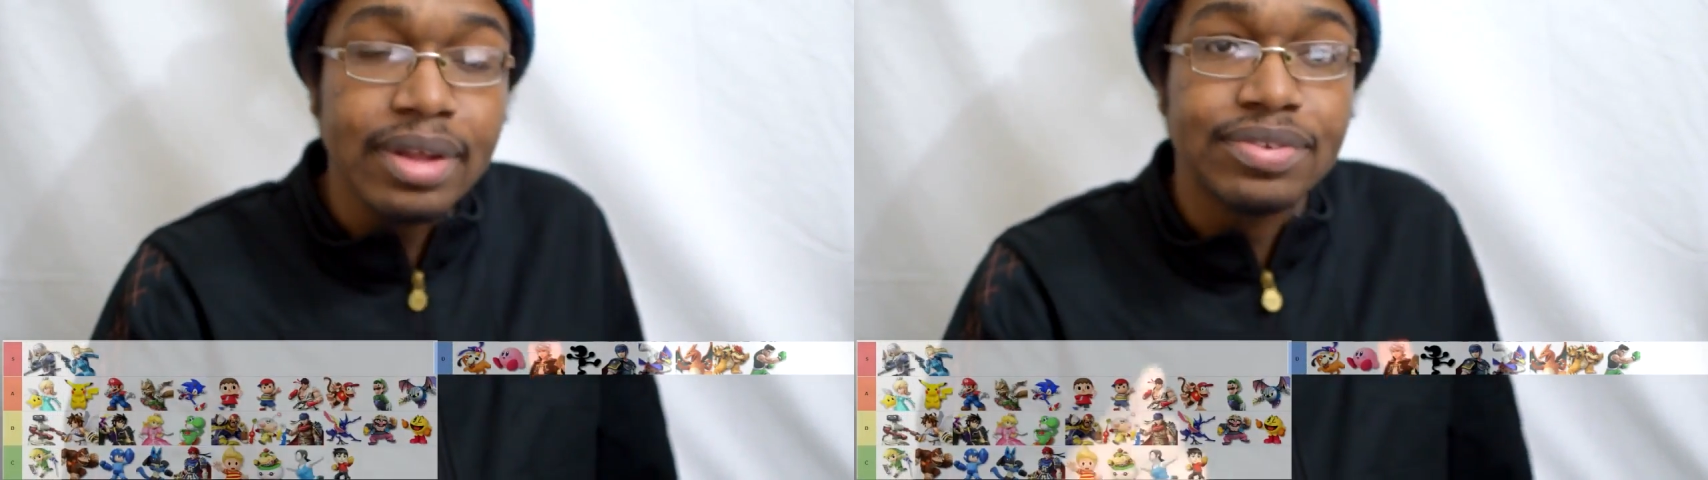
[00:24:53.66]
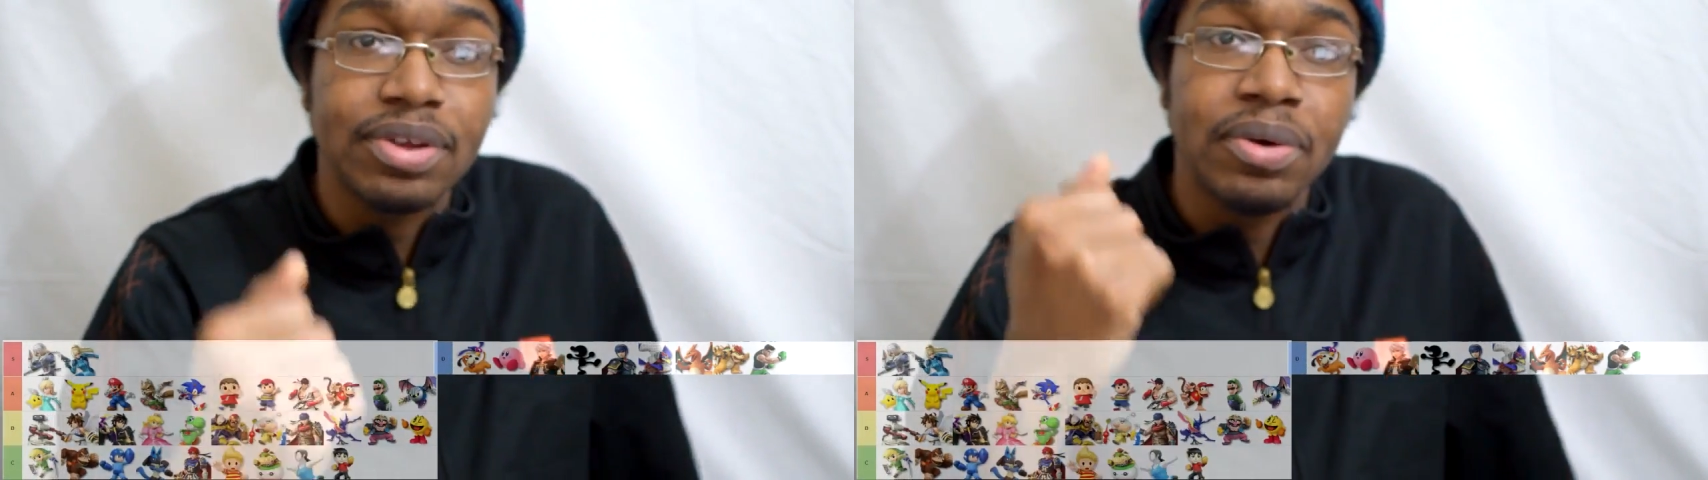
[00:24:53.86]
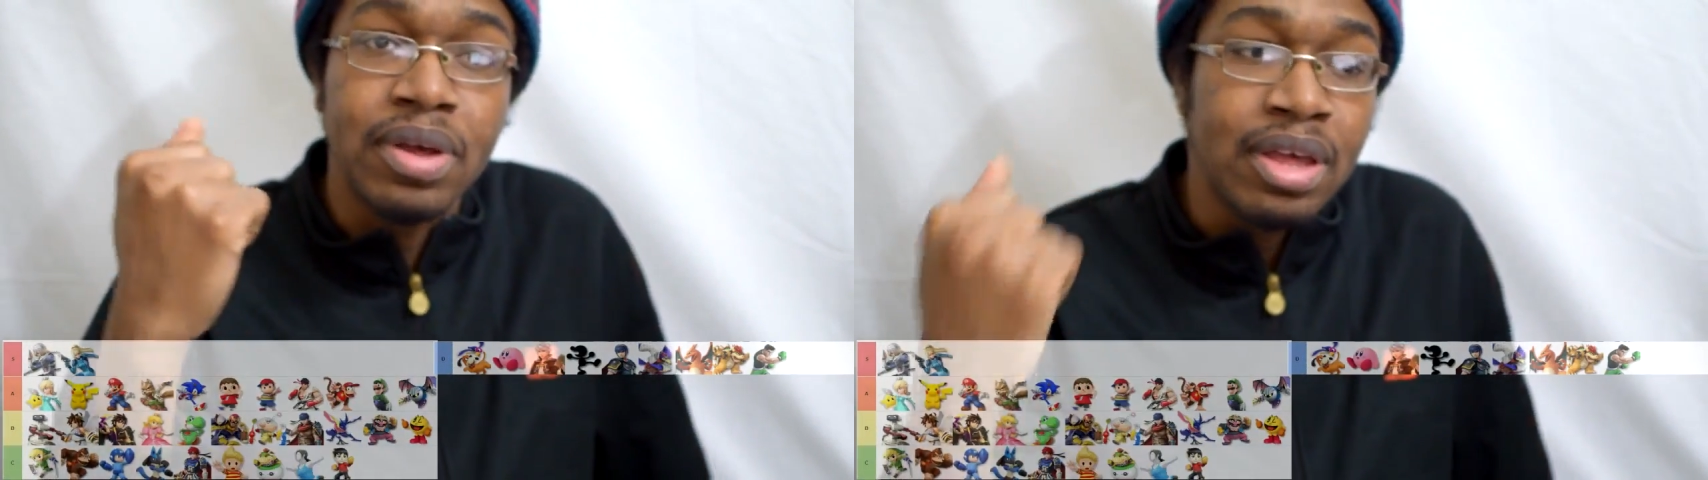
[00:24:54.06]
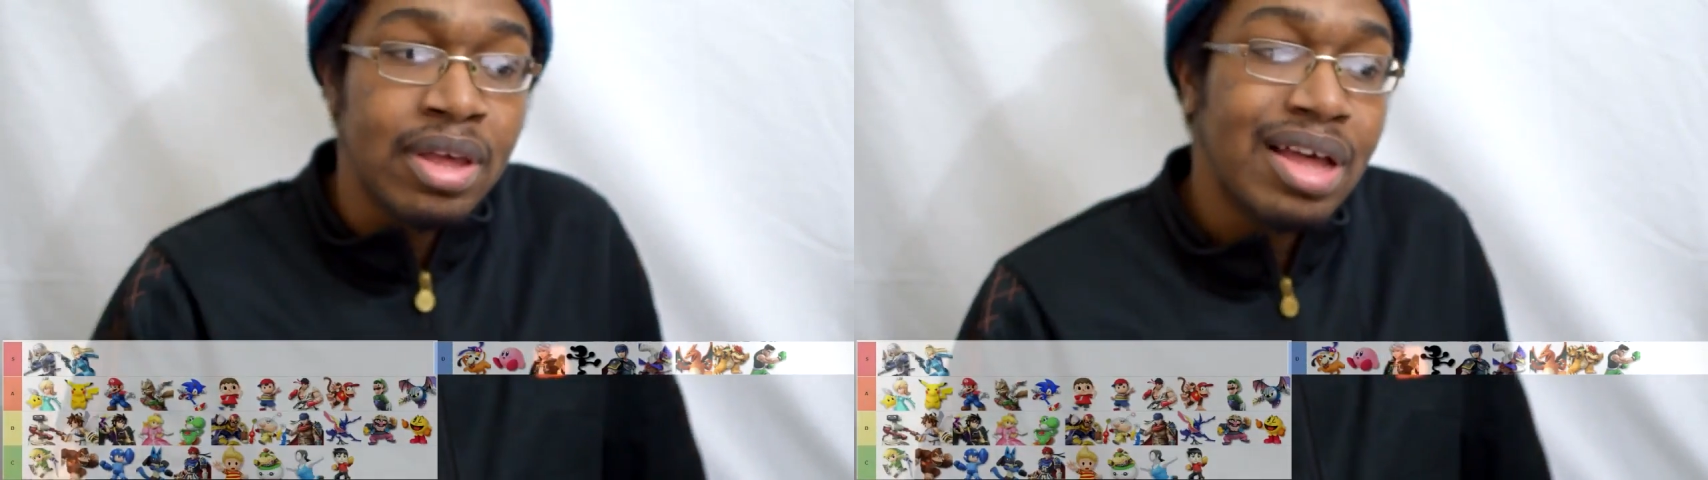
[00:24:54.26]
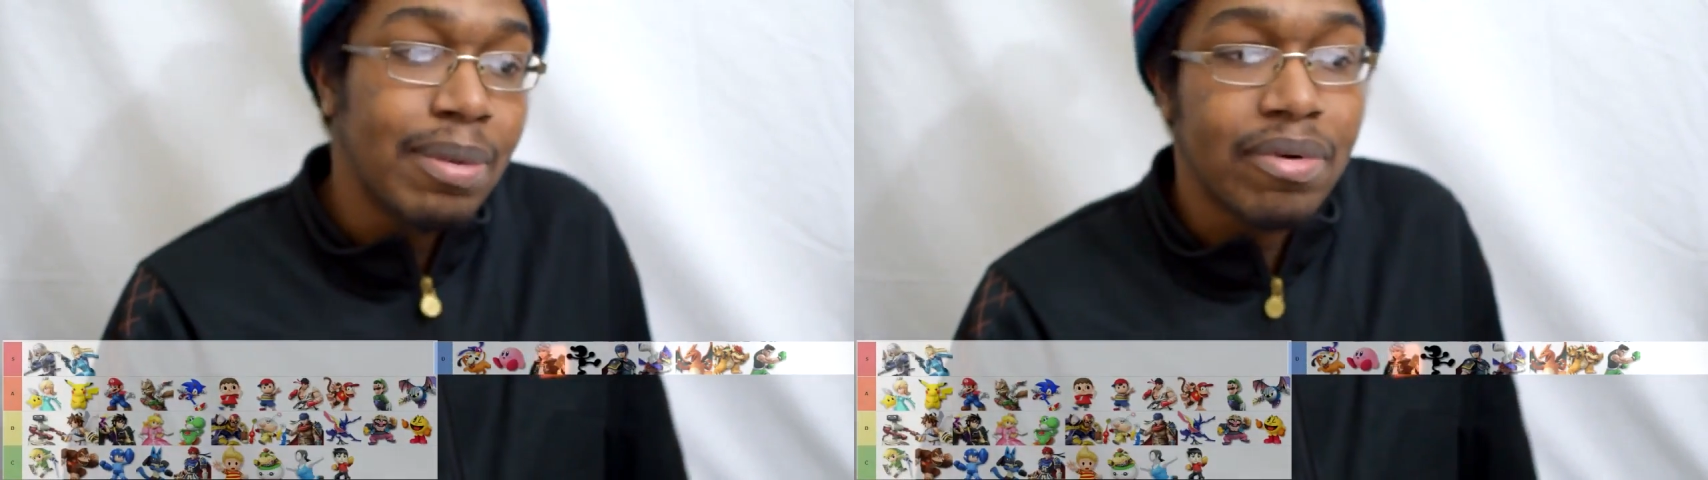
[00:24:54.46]
So
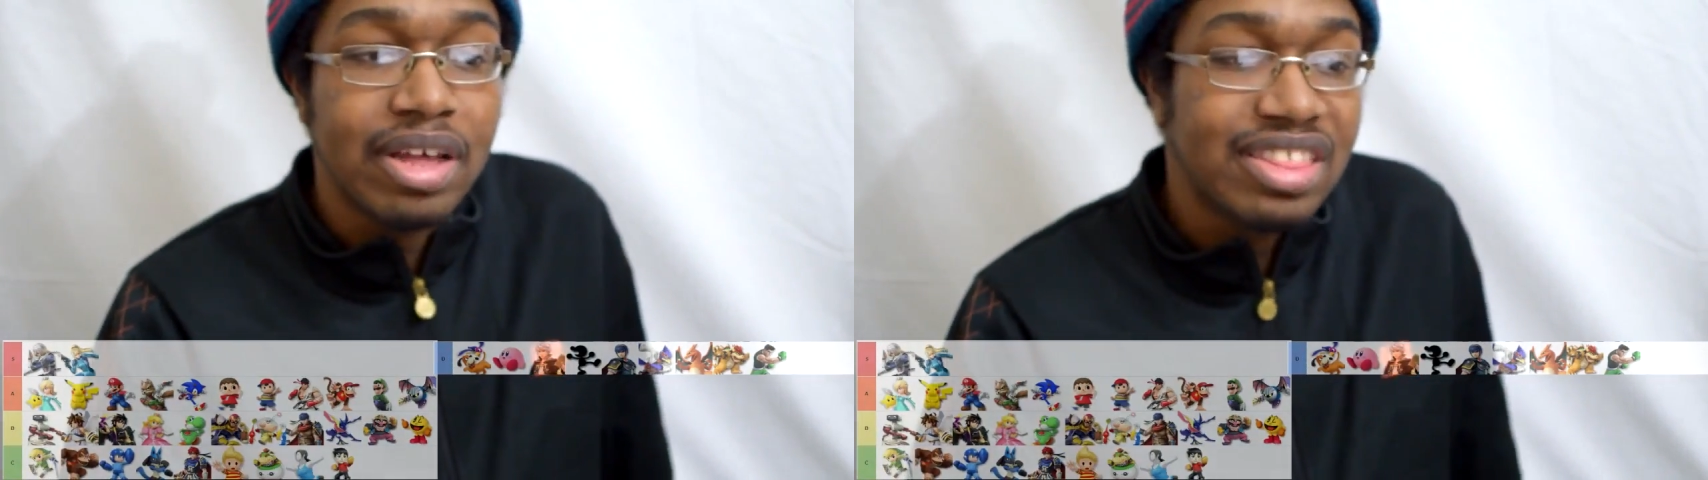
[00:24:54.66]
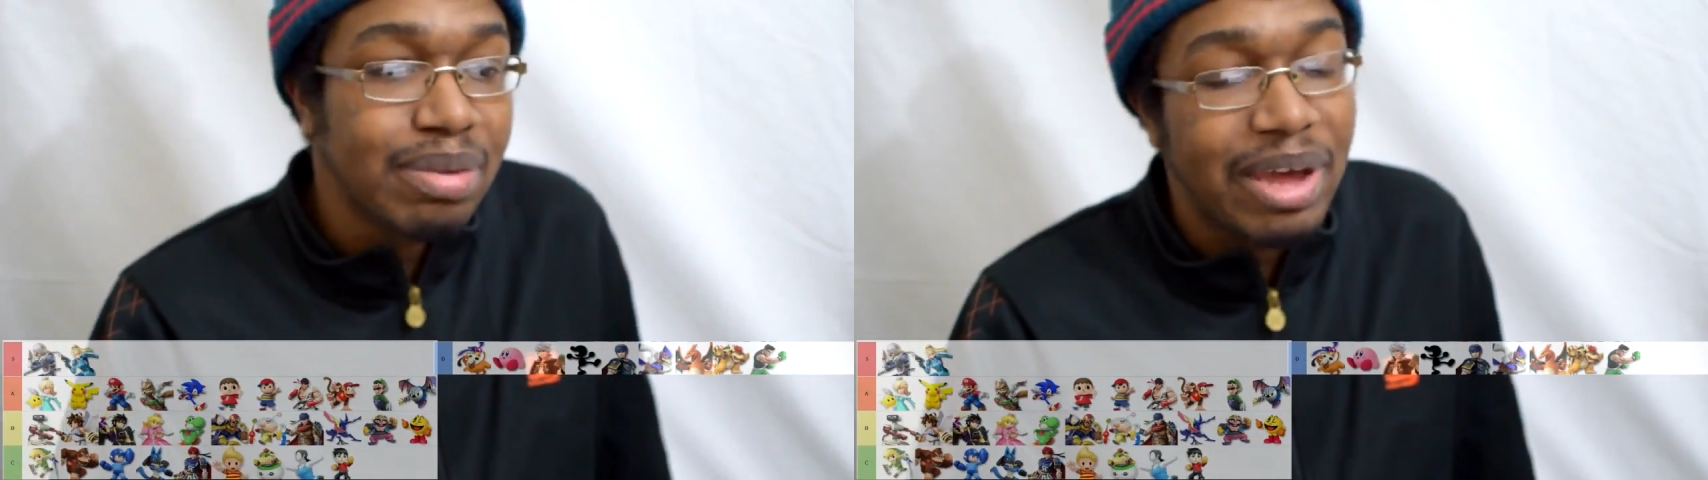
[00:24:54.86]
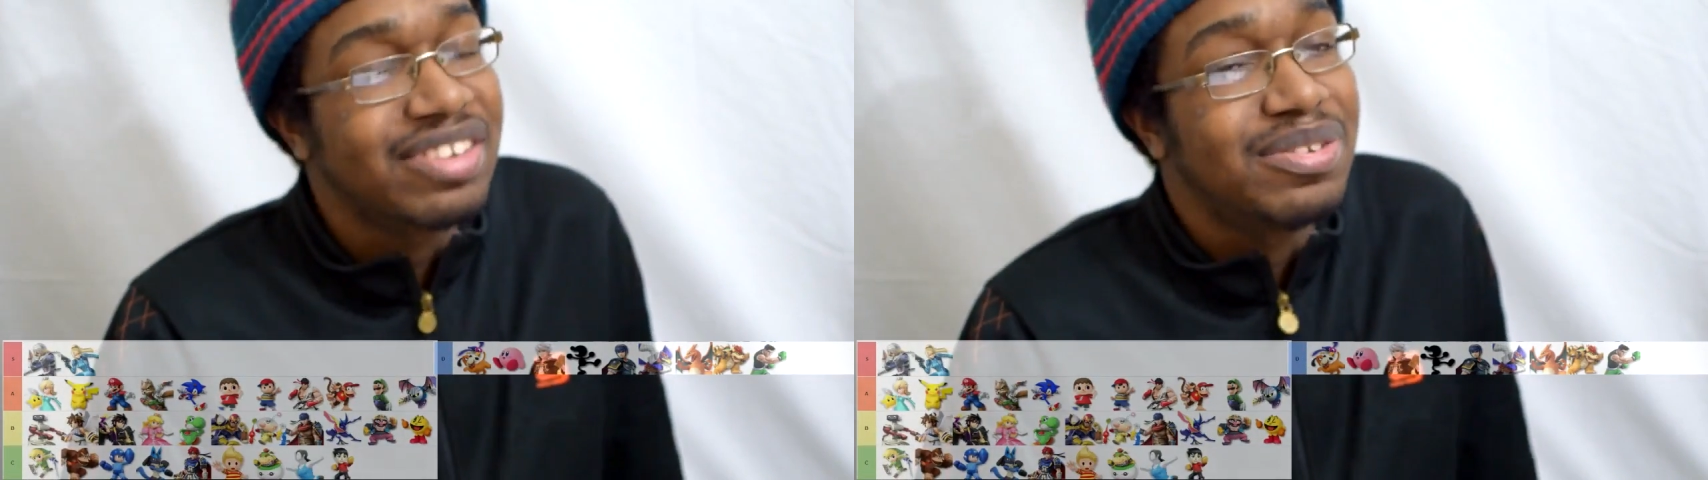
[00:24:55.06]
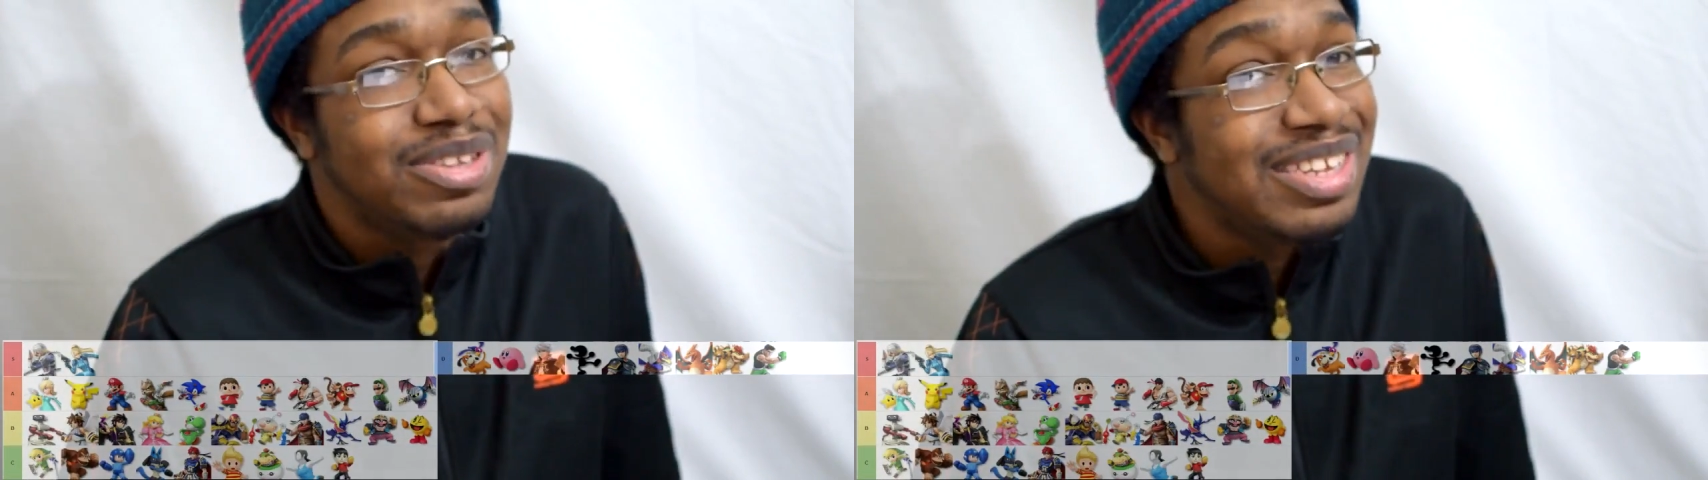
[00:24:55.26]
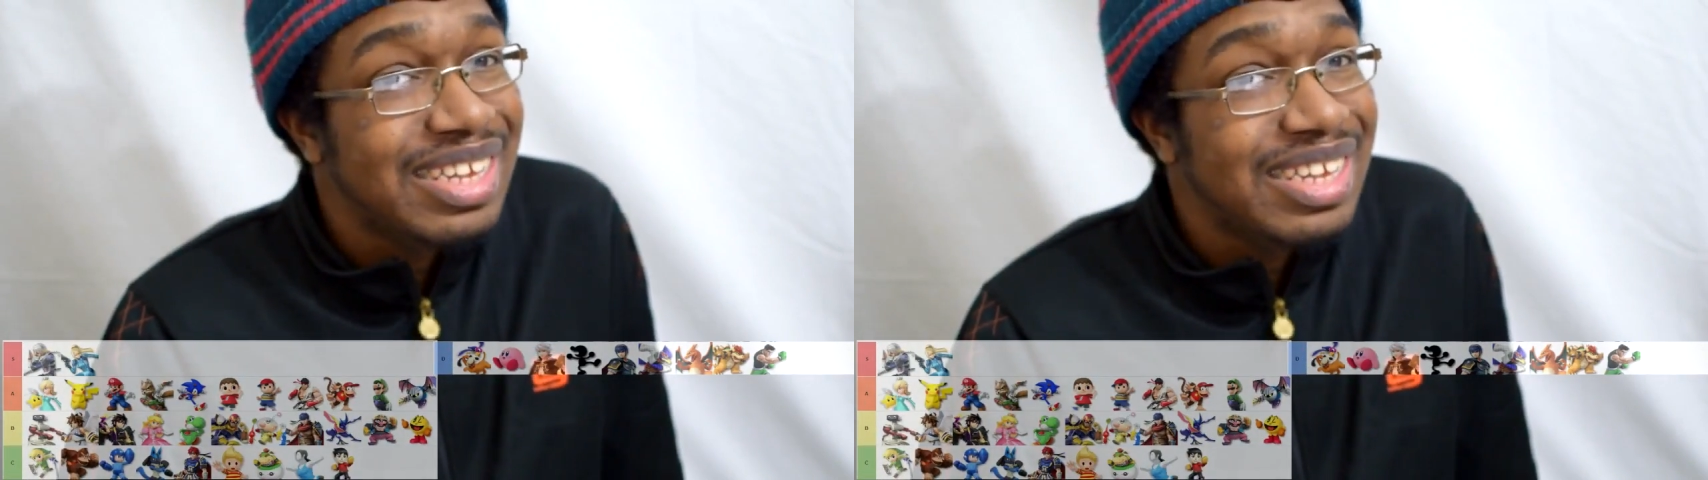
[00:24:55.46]
overall, I think Max,